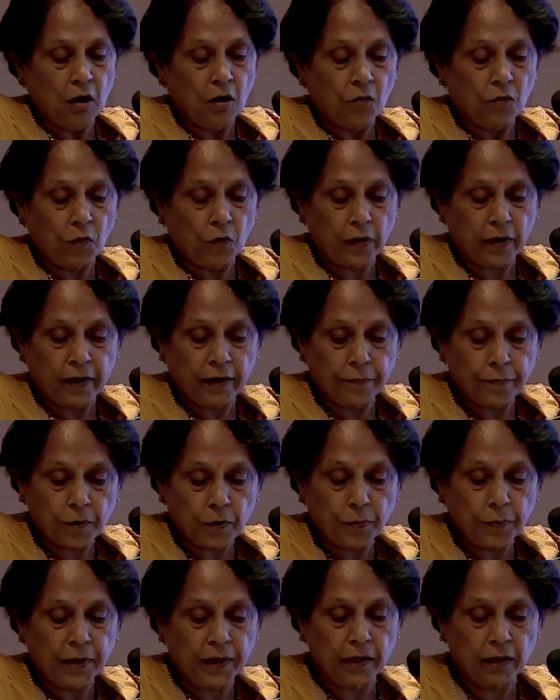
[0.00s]
for
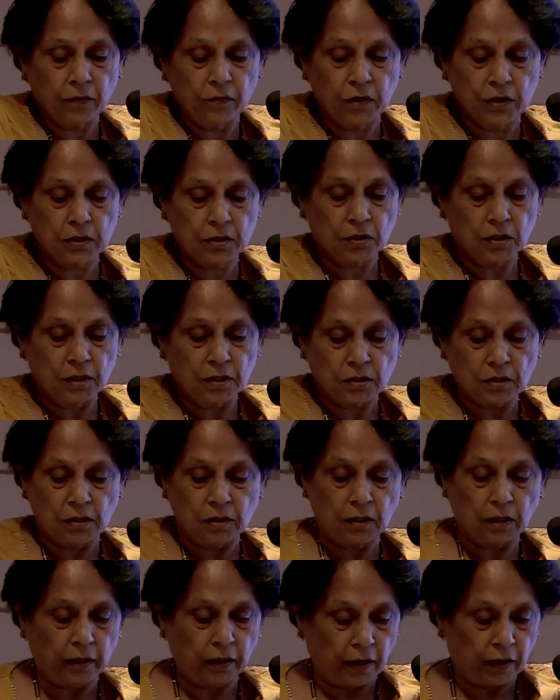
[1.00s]
appropriate investigation and